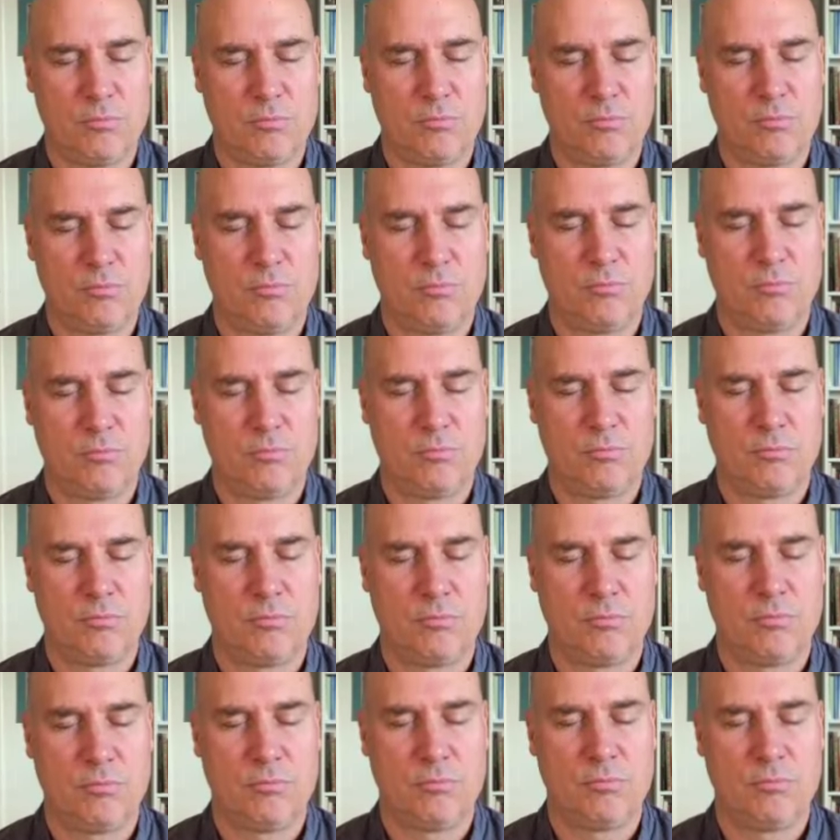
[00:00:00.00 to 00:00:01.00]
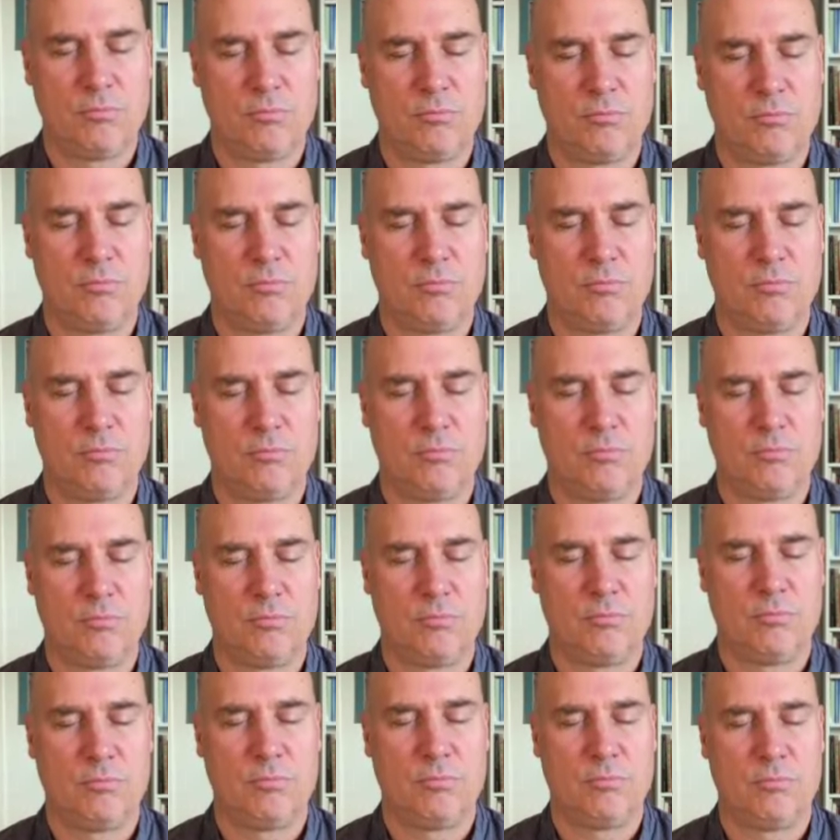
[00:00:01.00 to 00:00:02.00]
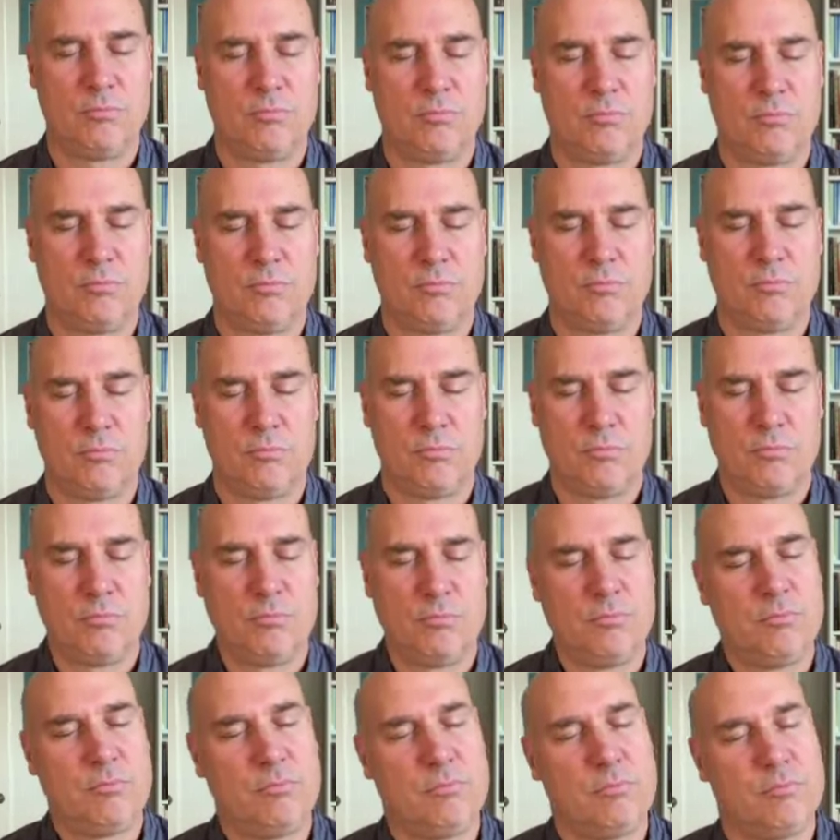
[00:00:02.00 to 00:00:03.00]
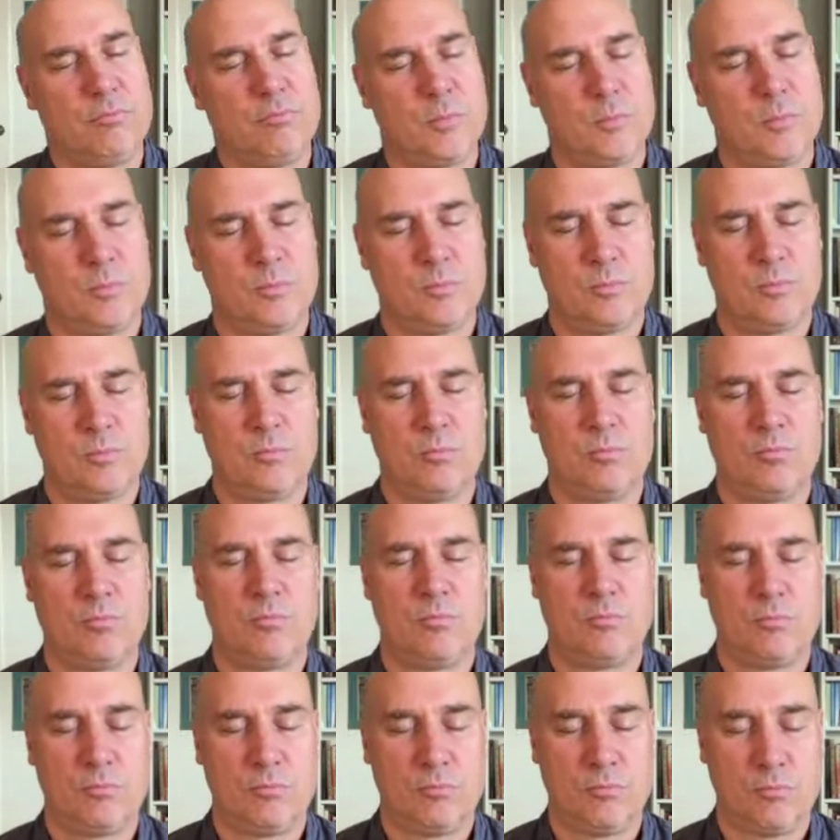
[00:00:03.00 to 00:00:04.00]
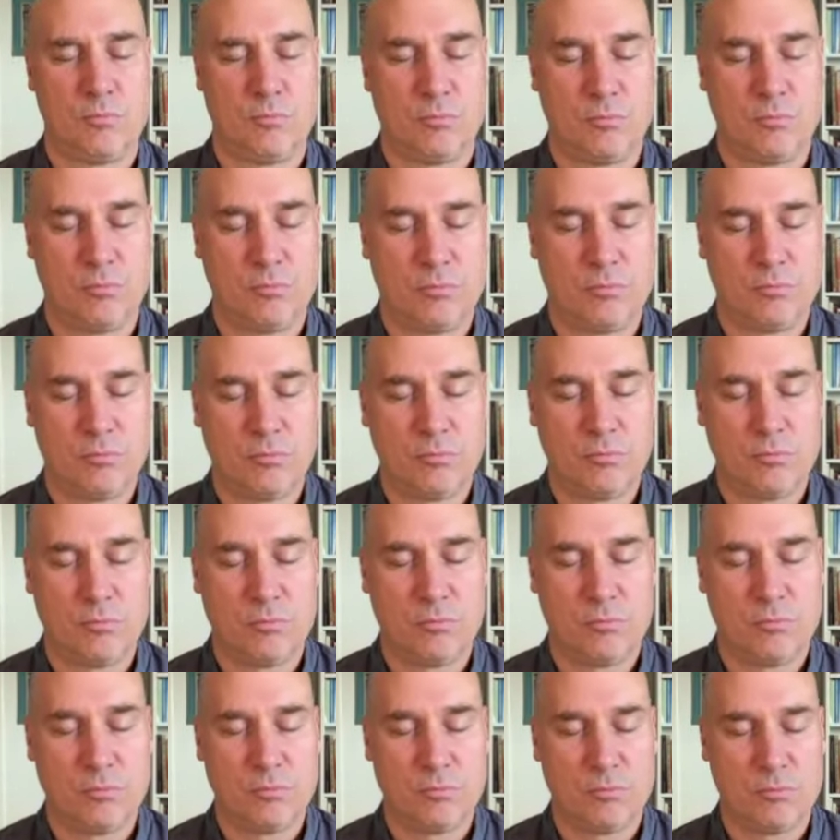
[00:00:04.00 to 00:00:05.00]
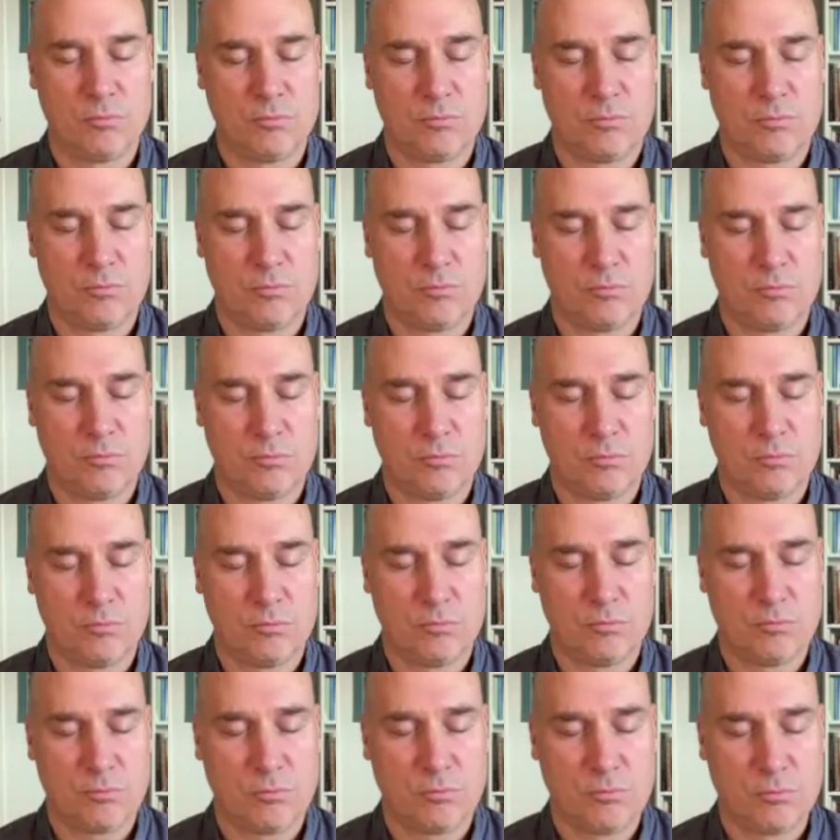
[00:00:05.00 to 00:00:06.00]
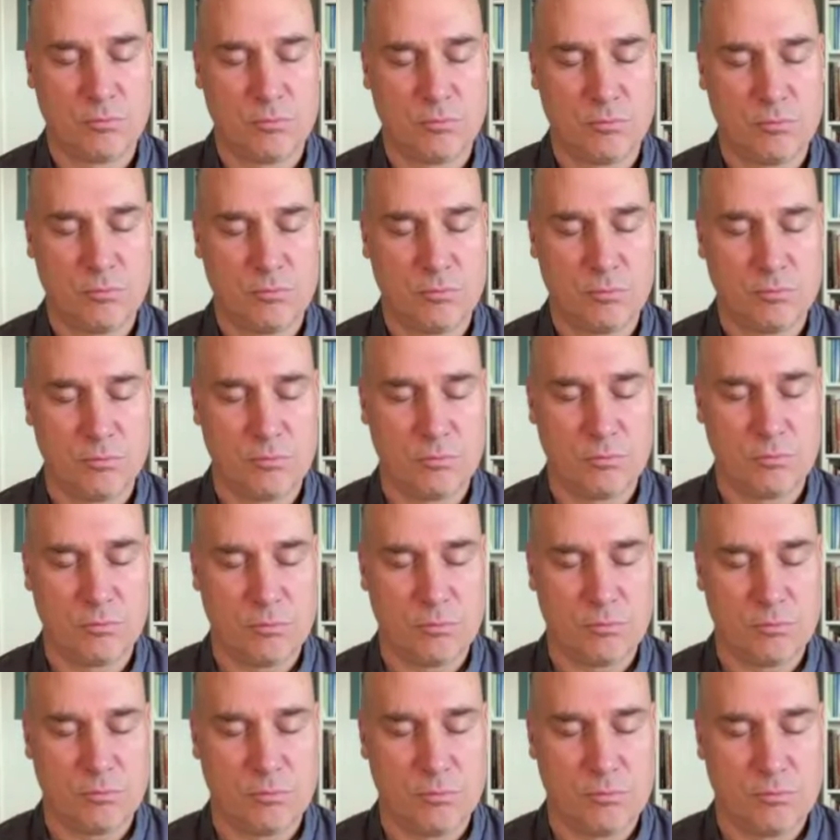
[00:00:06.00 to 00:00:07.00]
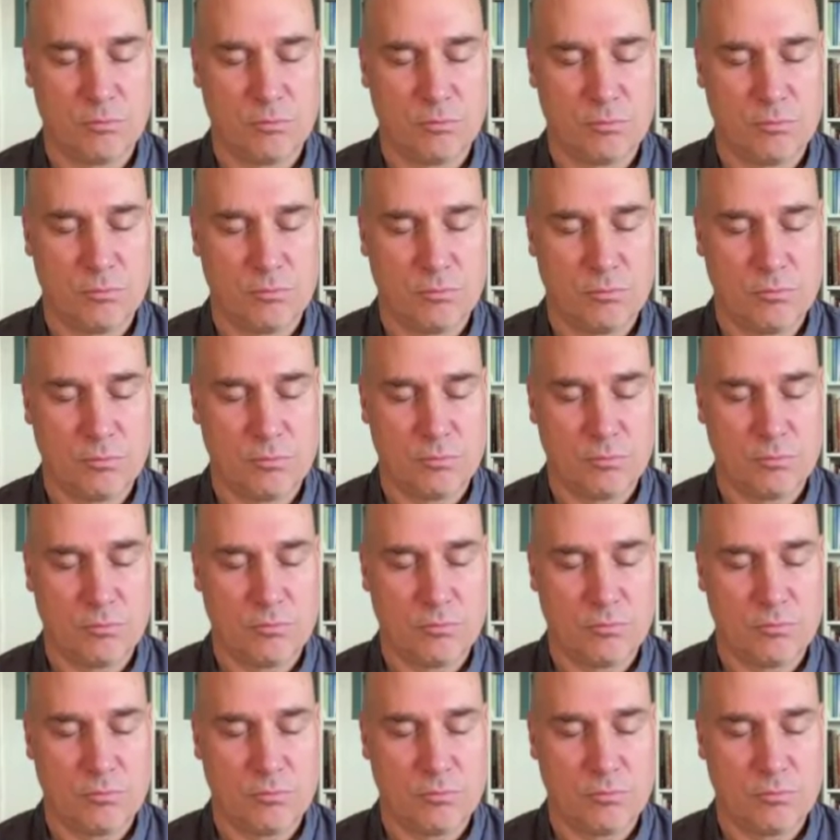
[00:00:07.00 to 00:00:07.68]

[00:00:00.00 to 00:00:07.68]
No one is speaking in this clip.